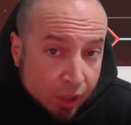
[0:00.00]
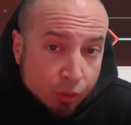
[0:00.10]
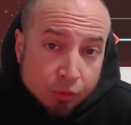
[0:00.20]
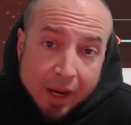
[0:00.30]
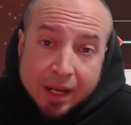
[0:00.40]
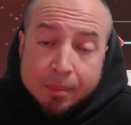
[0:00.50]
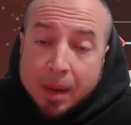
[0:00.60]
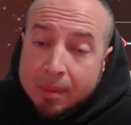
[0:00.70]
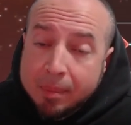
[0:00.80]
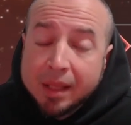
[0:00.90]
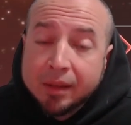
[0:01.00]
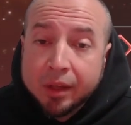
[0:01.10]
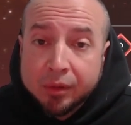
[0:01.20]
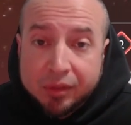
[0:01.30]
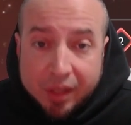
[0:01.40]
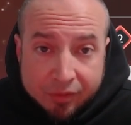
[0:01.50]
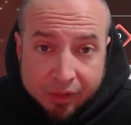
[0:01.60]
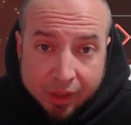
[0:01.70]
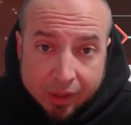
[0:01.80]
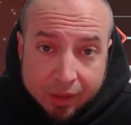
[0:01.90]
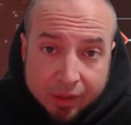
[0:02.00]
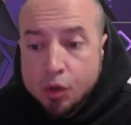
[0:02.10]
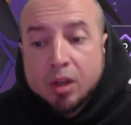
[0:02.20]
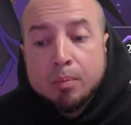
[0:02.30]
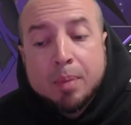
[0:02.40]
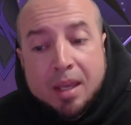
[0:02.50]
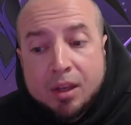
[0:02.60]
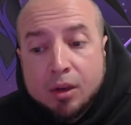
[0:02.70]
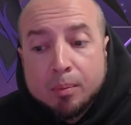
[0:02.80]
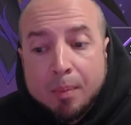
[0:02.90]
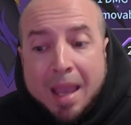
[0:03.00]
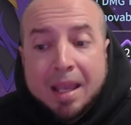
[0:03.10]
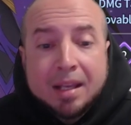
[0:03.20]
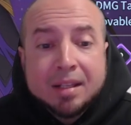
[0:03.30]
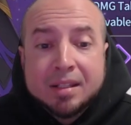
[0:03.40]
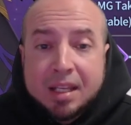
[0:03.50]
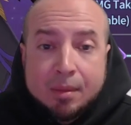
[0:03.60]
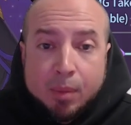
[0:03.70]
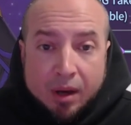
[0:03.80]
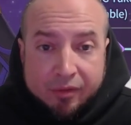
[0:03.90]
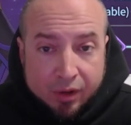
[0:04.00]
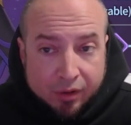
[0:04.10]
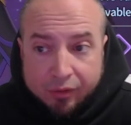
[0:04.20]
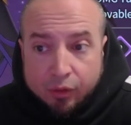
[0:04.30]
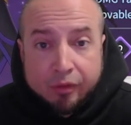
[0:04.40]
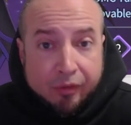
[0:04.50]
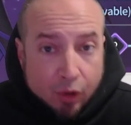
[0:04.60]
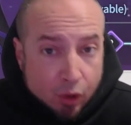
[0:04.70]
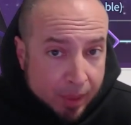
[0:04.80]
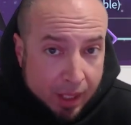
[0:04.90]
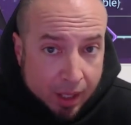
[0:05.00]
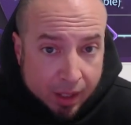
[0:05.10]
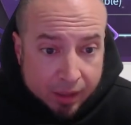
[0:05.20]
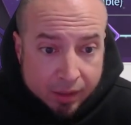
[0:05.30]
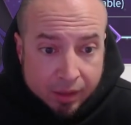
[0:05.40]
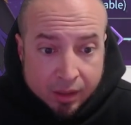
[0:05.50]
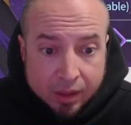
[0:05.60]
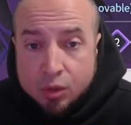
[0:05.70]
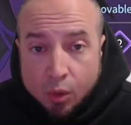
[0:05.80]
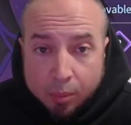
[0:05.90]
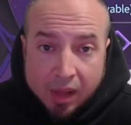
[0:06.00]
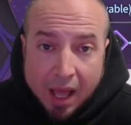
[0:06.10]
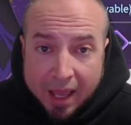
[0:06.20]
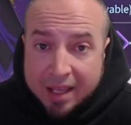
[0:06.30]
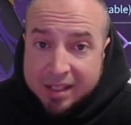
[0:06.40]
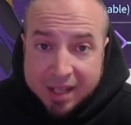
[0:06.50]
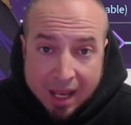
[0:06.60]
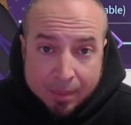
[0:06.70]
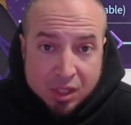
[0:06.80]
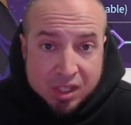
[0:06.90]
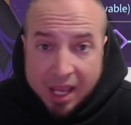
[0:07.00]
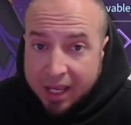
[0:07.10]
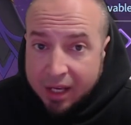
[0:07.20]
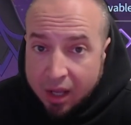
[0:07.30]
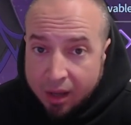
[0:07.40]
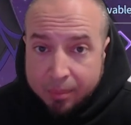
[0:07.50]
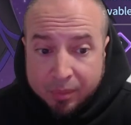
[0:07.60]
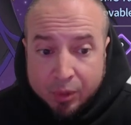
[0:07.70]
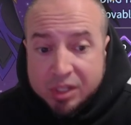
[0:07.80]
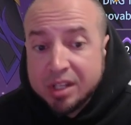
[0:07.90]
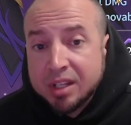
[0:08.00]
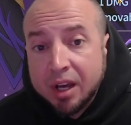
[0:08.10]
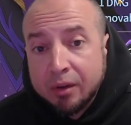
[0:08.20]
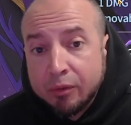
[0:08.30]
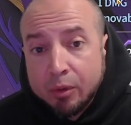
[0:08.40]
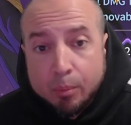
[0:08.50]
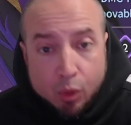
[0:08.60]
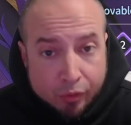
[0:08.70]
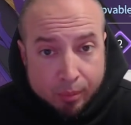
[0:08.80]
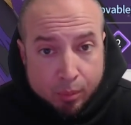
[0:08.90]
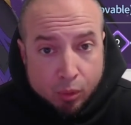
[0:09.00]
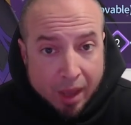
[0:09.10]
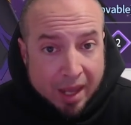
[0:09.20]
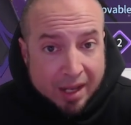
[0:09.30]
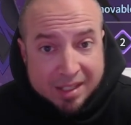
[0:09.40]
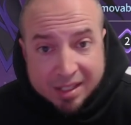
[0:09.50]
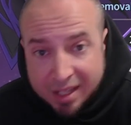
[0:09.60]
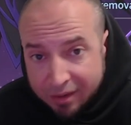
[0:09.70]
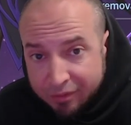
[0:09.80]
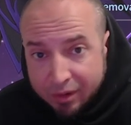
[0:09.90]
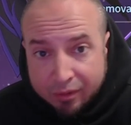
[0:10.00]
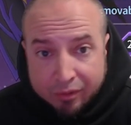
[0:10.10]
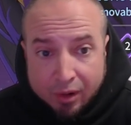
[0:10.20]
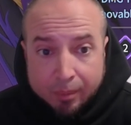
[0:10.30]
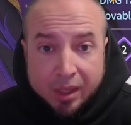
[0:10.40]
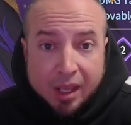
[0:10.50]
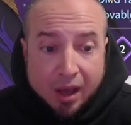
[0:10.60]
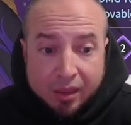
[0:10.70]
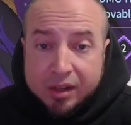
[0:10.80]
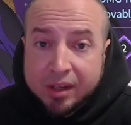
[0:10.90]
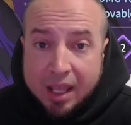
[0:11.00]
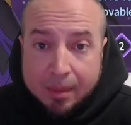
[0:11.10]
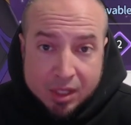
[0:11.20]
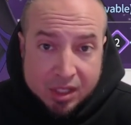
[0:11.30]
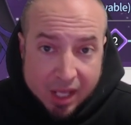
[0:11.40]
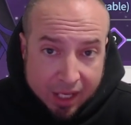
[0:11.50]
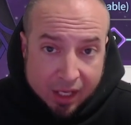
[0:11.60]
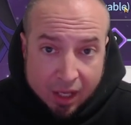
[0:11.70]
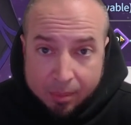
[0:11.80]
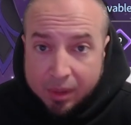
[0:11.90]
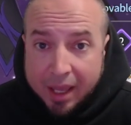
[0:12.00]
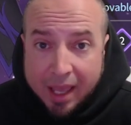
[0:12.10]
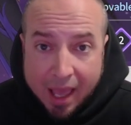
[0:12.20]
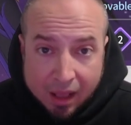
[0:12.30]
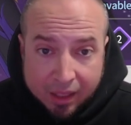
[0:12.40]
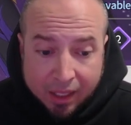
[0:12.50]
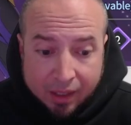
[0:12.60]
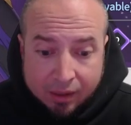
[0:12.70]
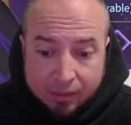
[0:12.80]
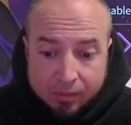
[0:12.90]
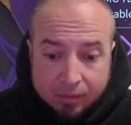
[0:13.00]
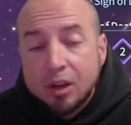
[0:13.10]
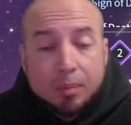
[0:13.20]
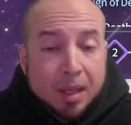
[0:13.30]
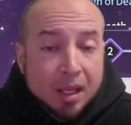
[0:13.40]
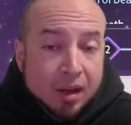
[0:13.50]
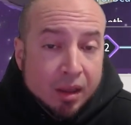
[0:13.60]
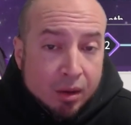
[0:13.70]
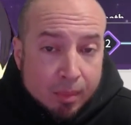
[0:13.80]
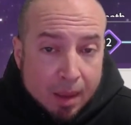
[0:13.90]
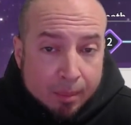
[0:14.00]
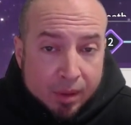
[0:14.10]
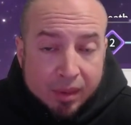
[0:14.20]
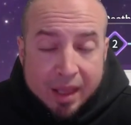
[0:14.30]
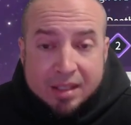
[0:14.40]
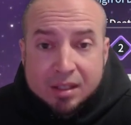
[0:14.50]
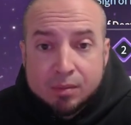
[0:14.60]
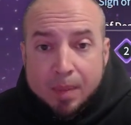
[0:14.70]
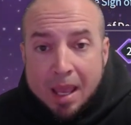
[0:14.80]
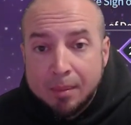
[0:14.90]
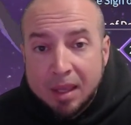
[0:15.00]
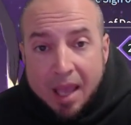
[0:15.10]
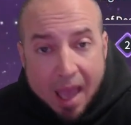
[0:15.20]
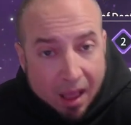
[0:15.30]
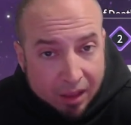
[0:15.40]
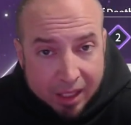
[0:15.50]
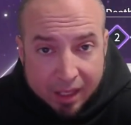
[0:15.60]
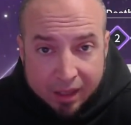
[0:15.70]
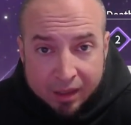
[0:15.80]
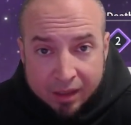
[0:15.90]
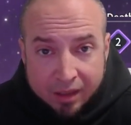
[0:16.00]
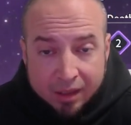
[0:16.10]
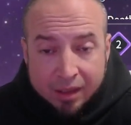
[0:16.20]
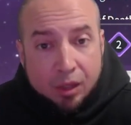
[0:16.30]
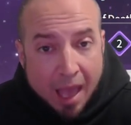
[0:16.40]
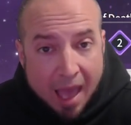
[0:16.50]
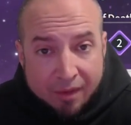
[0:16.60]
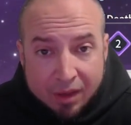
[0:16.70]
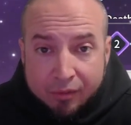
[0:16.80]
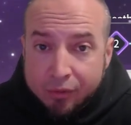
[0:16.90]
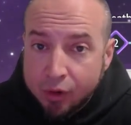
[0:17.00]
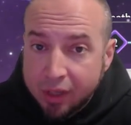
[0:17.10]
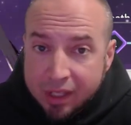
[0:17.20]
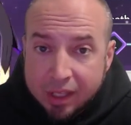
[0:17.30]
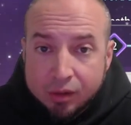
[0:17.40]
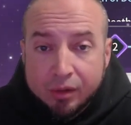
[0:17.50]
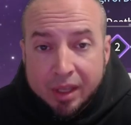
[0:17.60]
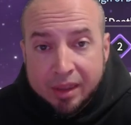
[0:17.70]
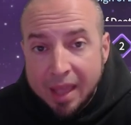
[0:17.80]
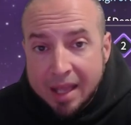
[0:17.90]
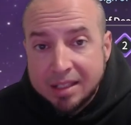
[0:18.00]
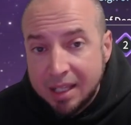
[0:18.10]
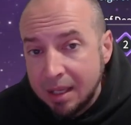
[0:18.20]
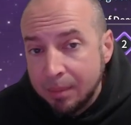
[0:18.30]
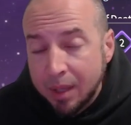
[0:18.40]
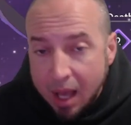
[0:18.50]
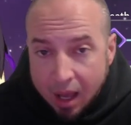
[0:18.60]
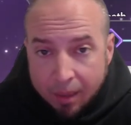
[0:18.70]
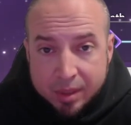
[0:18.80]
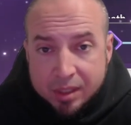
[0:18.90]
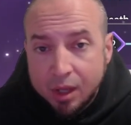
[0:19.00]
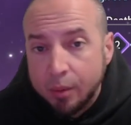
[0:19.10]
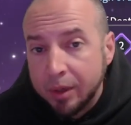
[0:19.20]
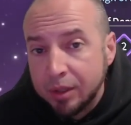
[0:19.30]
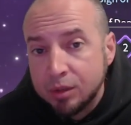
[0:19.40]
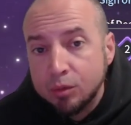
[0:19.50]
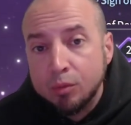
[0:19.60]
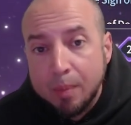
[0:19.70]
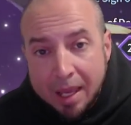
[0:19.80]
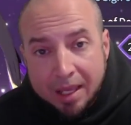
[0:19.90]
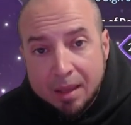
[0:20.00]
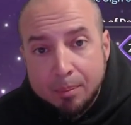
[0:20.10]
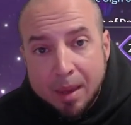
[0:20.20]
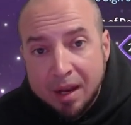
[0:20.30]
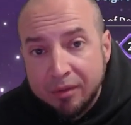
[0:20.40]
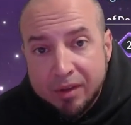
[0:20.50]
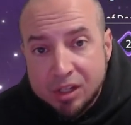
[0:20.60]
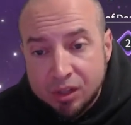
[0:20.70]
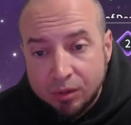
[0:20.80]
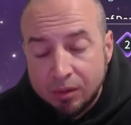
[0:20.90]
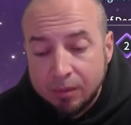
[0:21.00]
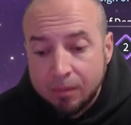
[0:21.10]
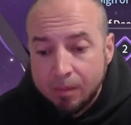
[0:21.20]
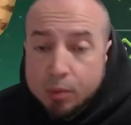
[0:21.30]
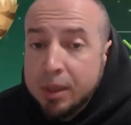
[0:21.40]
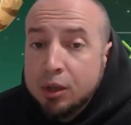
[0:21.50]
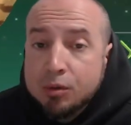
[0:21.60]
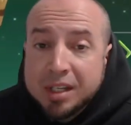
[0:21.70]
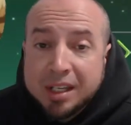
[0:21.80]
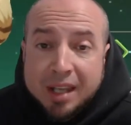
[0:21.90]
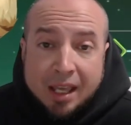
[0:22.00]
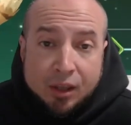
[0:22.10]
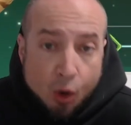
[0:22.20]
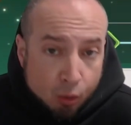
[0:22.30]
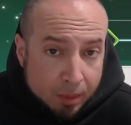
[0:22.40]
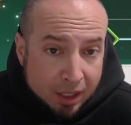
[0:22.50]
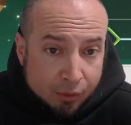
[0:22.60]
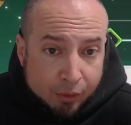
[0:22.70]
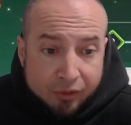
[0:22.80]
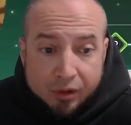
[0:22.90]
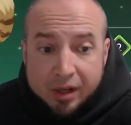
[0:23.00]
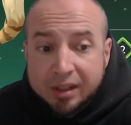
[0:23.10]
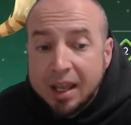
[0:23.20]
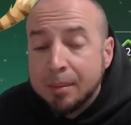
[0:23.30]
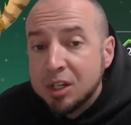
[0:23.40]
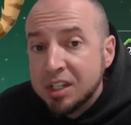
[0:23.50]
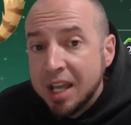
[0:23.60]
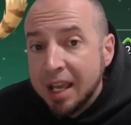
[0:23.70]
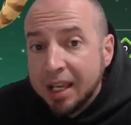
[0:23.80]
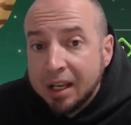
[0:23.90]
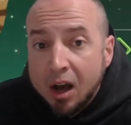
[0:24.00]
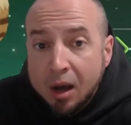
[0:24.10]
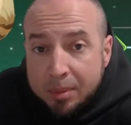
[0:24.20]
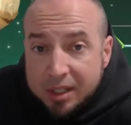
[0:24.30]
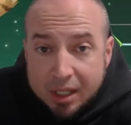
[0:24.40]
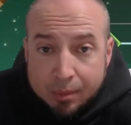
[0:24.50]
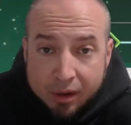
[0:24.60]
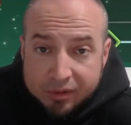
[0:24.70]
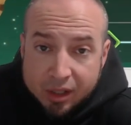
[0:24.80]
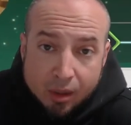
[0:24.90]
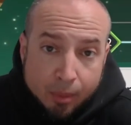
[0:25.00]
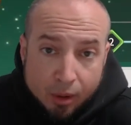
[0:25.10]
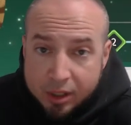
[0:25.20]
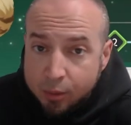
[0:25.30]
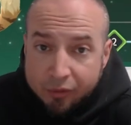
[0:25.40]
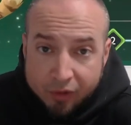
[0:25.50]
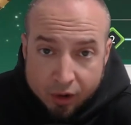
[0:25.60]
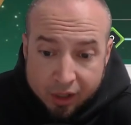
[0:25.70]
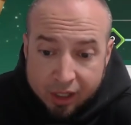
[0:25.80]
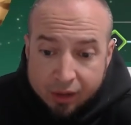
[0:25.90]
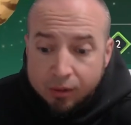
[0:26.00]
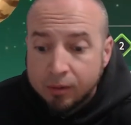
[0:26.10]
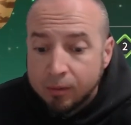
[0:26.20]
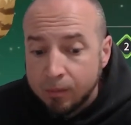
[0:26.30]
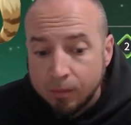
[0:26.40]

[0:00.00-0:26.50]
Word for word: For Guild Raid, it might be a little different. You could be your main debuffer for Fermion to apply his damage taken up, which is unremovable and is different from the other damage taken up like Helia. There could be another member that's spamming Helia but having Verdehile in that team comp is going to make it beneficial. You could be using Naomi with crit damage taken up debuff to the boss with Verdehile,